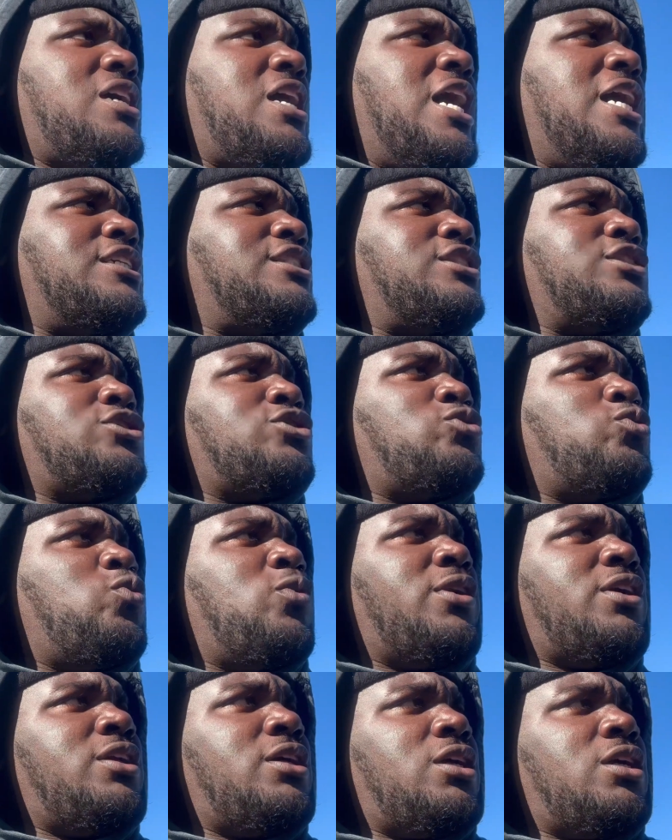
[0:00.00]
That's just
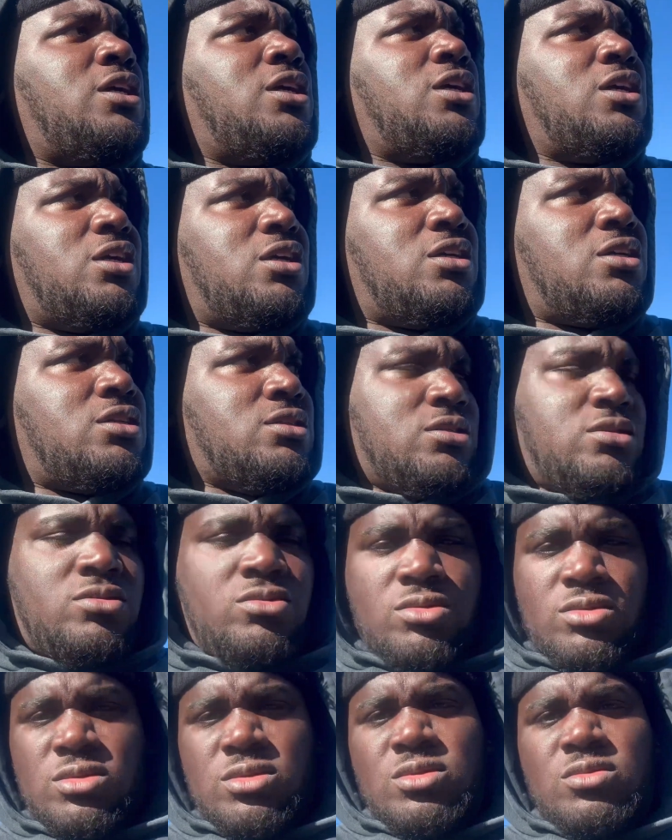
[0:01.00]
one uh
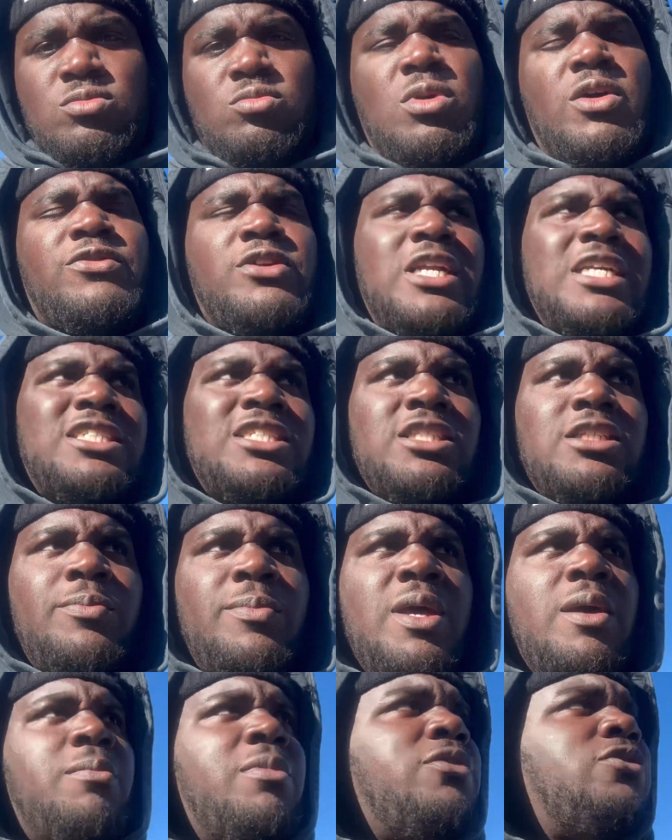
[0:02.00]
muffler. That's just a
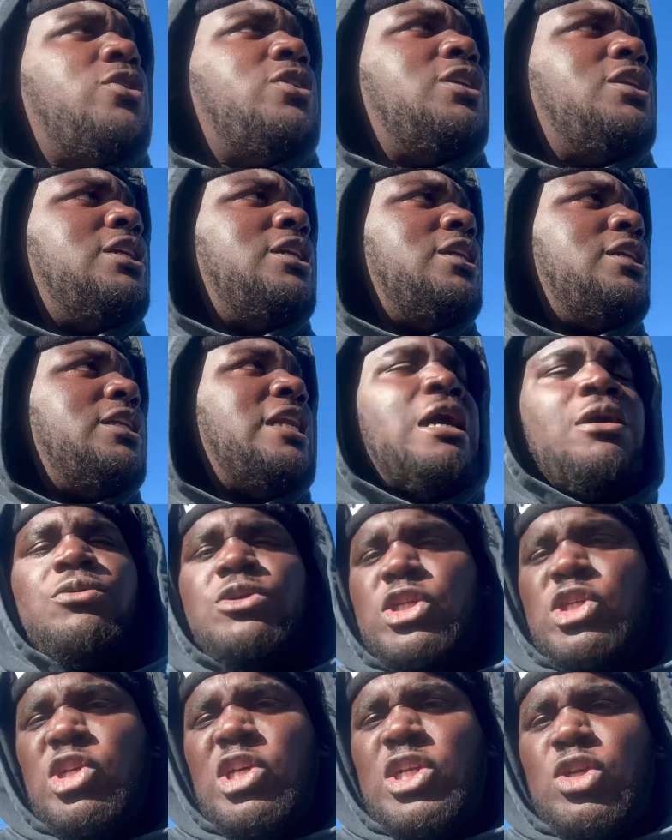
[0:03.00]
mid muffler deleted. Now we
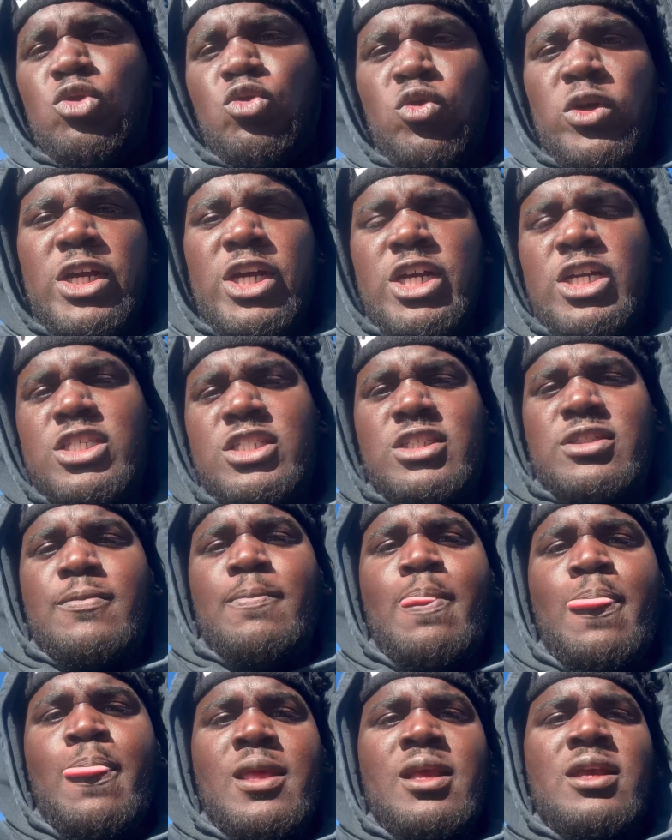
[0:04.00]
doing the rears.
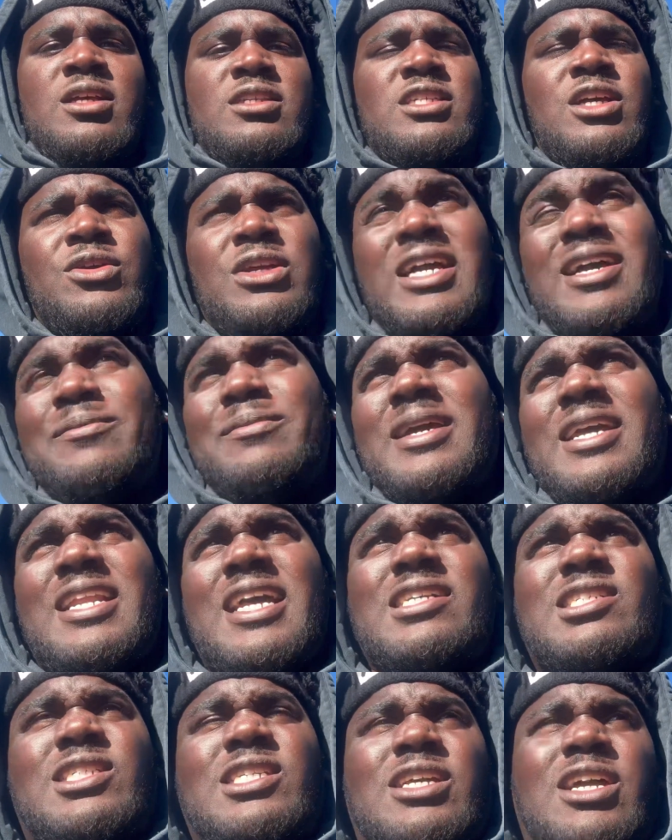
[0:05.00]
So yeah, man,
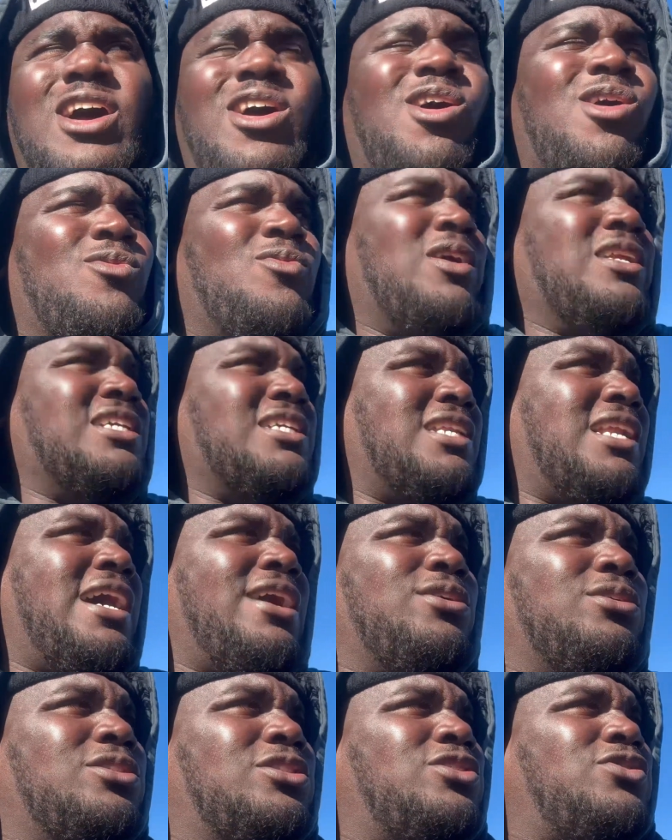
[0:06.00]
that shit already
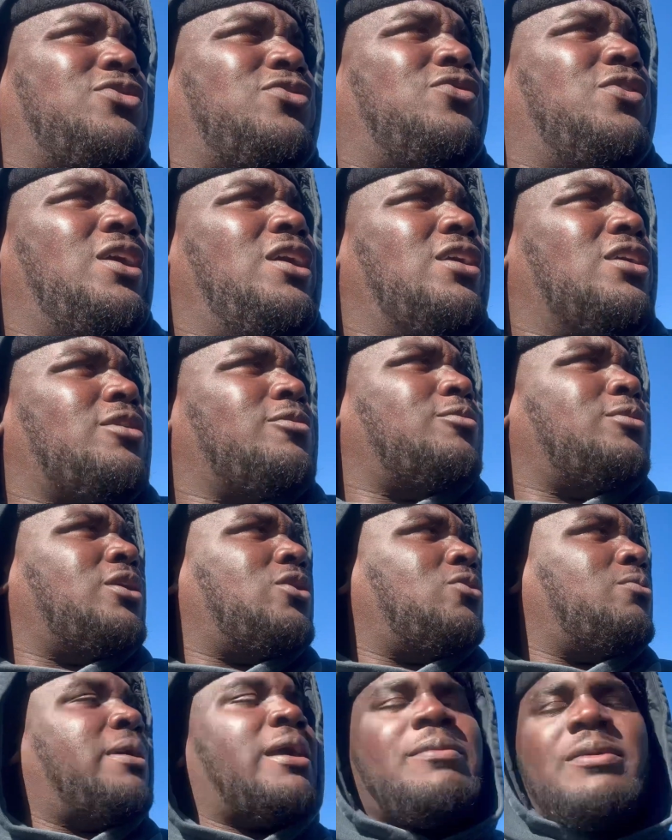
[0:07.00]
loud as fuck,
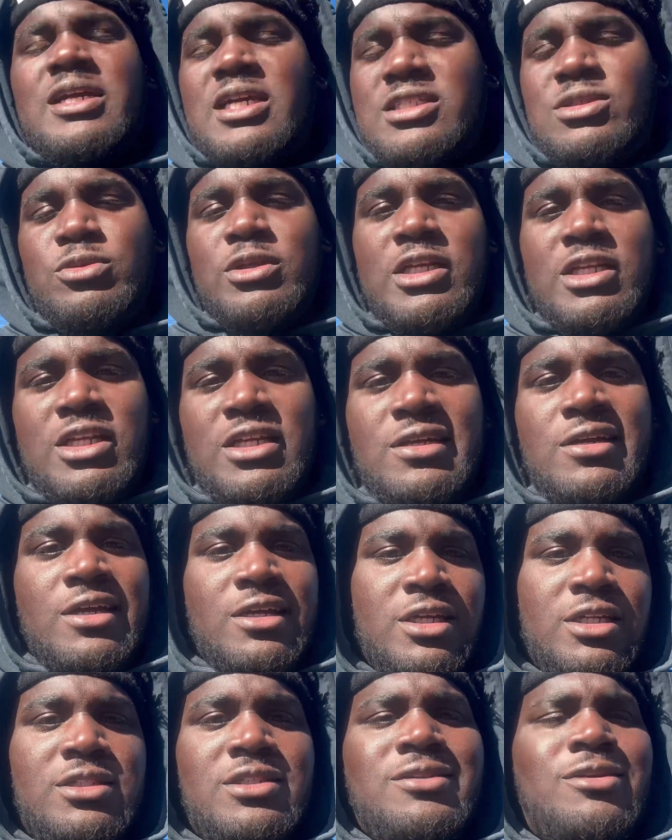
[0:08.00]
bro. Maybe because we in the, in
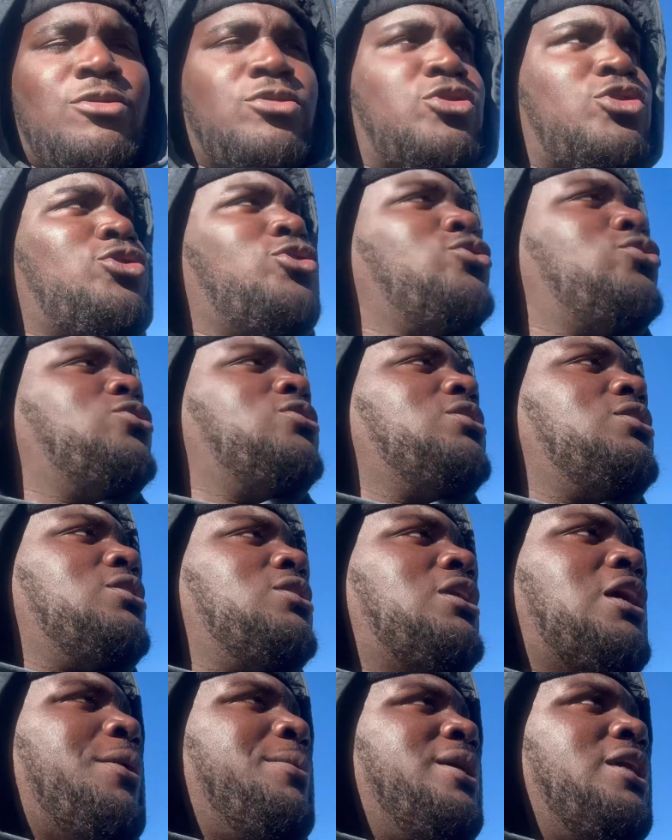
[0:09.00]
the tunnel too.
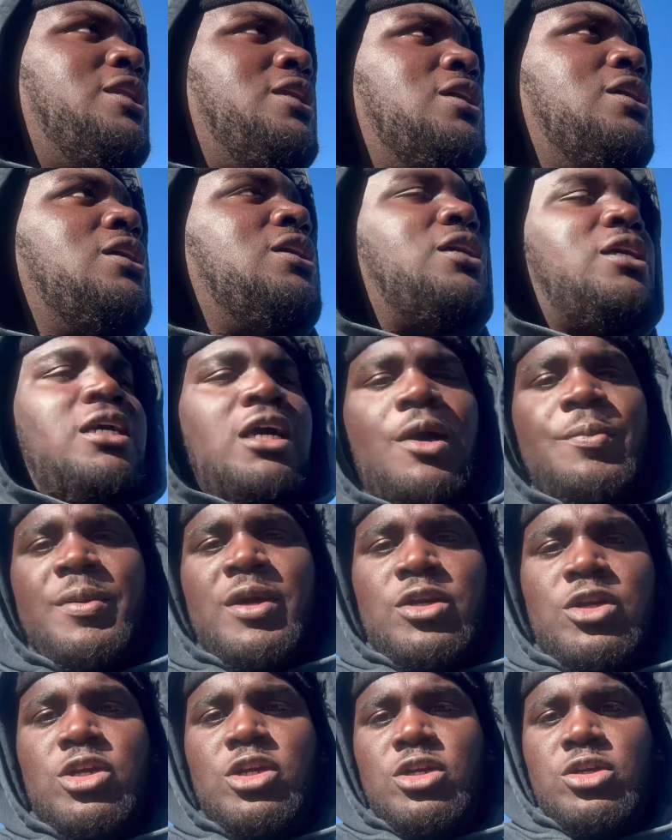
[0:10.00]
I mean, up
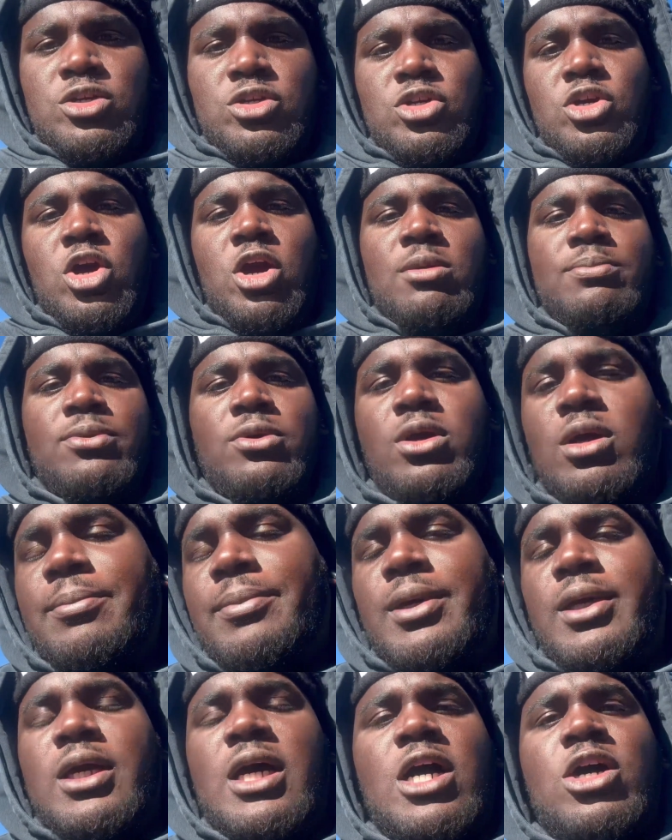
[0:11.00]
under the carport,
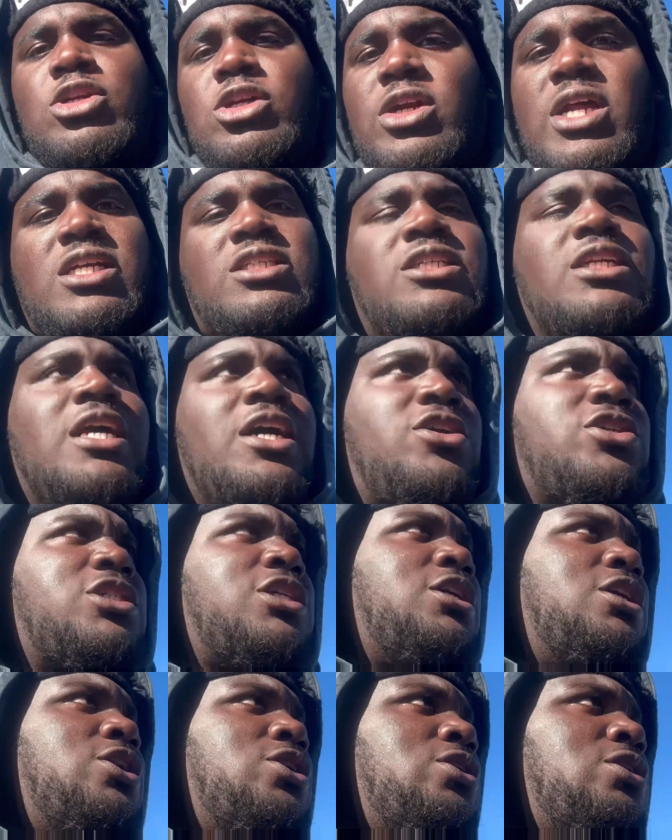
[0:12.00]
but I don't know. That shit loud as
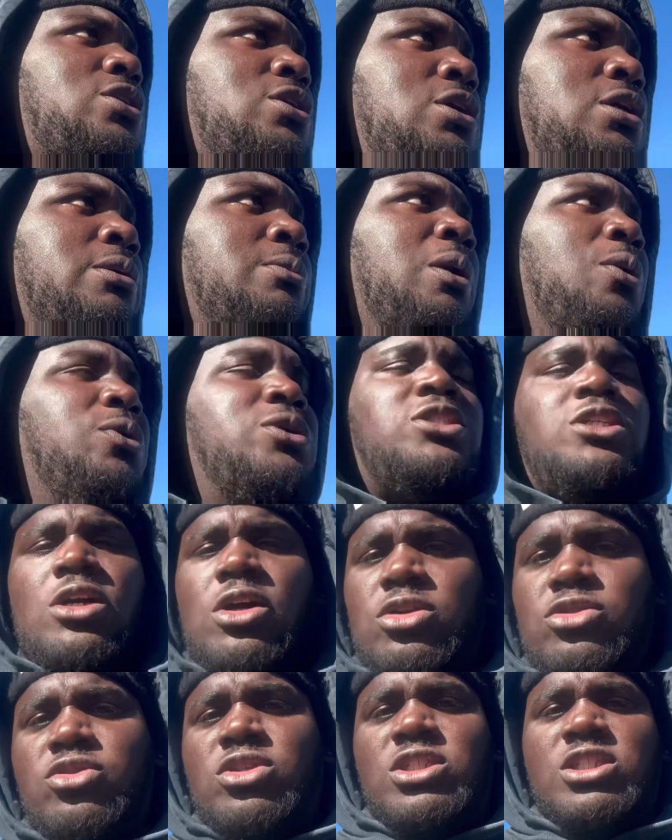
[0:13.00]
hell. But we still
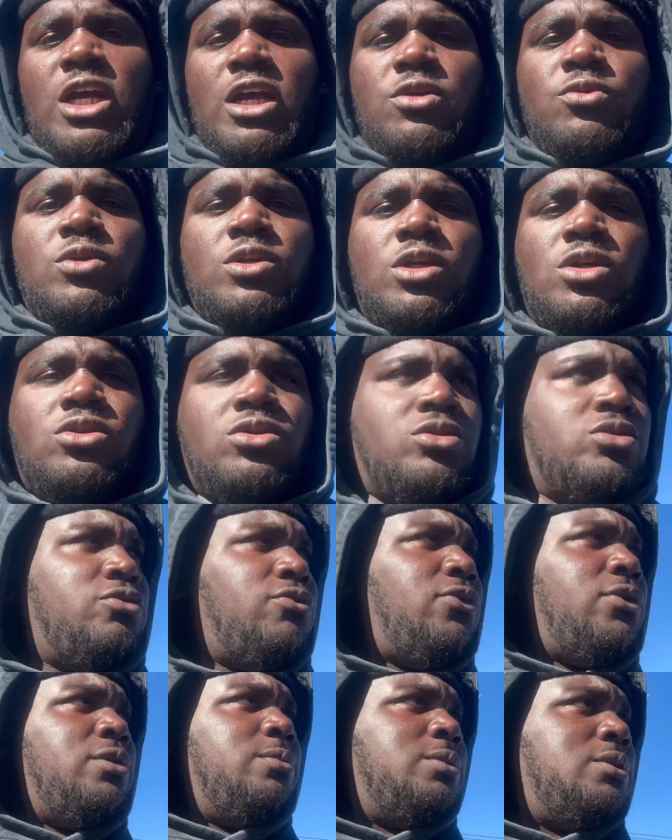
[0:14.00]
gonna do the second one though. You
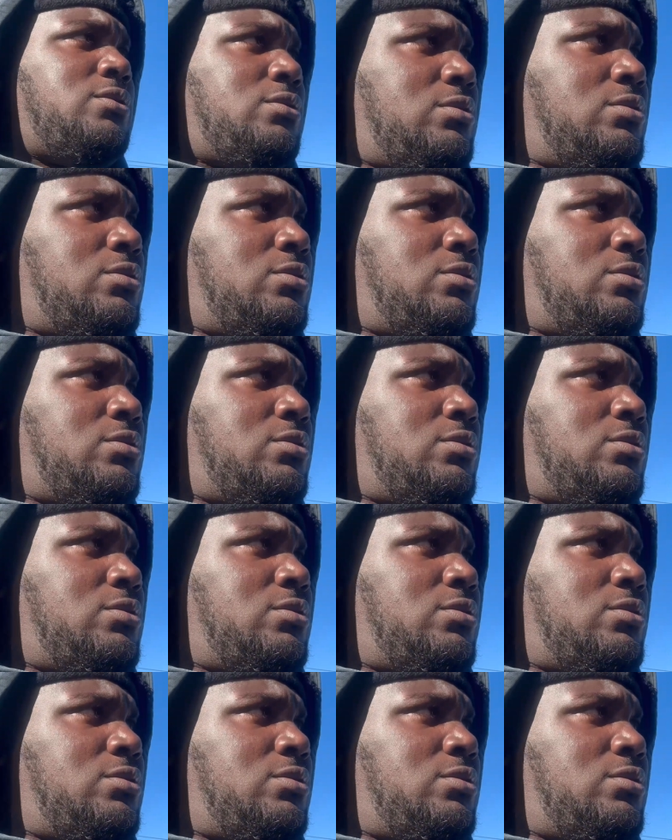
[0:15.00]
feel me?